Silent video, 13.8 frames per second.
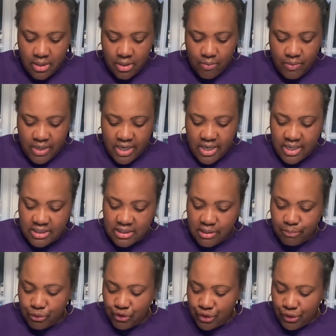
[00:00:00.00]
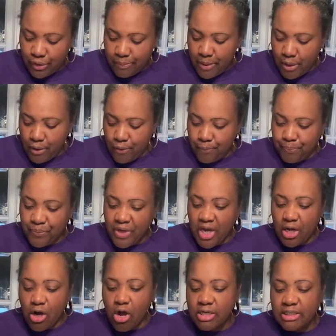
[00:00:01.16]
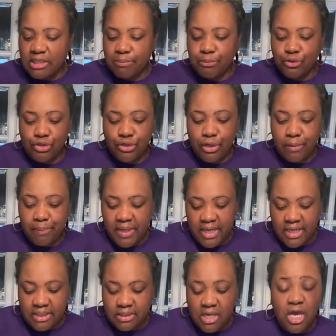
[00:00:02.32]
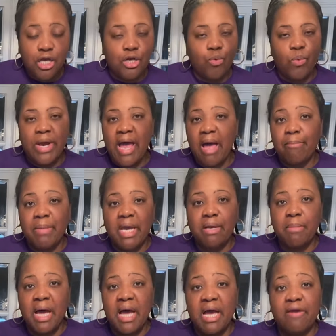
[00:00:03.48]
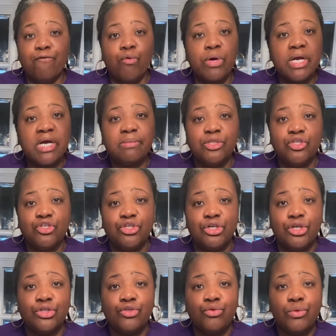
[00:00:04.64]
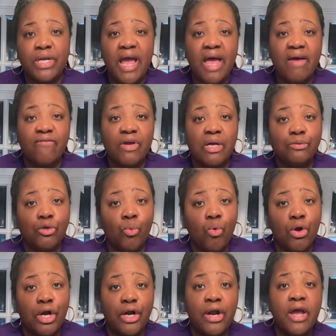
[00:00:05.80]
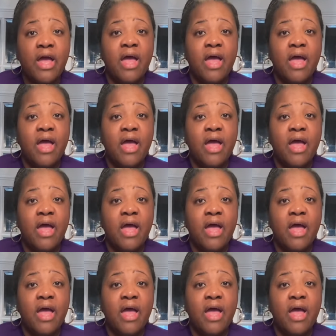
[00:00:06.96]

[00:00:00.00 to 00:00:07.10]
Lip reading: We're getting a simple syrup on. And all simple syrup is, the way I make mine, 4 cups of sugar, 2.5 cups of water,